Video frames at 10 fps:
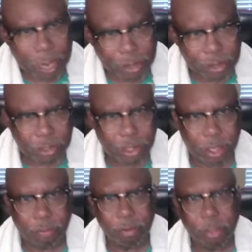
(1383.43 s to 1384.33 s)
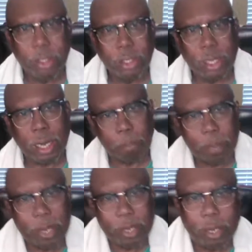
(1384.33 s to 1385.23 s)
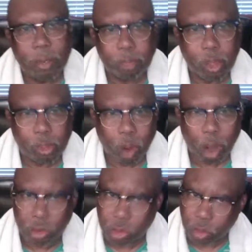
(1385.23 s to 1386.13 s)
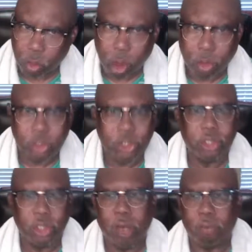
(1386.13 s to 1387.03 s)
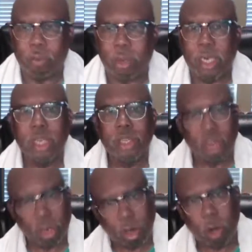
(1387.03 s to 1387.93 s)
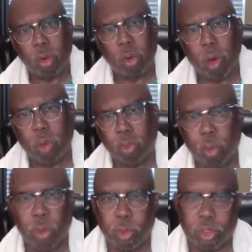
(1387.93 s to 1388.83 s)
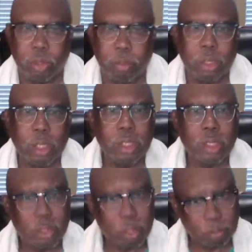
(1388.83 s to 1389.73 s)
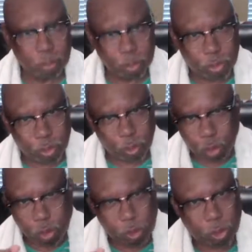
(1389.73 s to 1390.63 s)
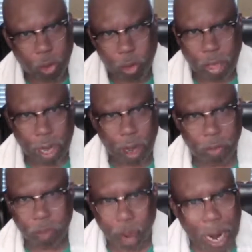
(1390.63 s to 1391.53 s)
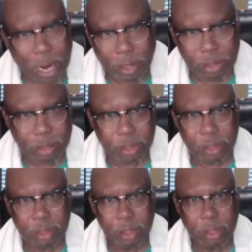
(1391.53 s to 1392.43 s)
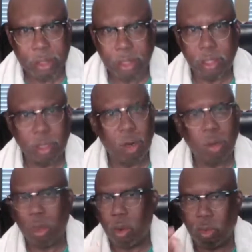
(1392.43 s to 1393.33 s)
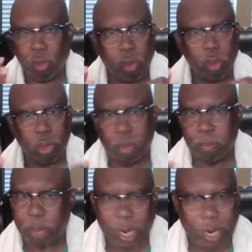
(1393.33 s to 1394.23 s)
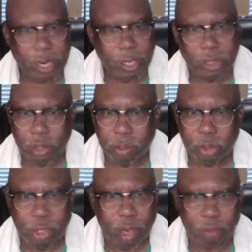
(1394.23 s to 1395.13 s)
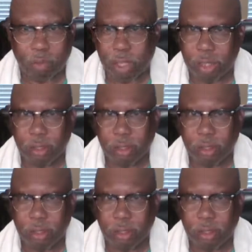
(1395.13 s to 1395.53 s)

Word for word: yourself. You got to pick up the cross. The cross is suffering. You're gonna go through some some some rheumatoid arthritis. You're gonna go through some pain and some suffering.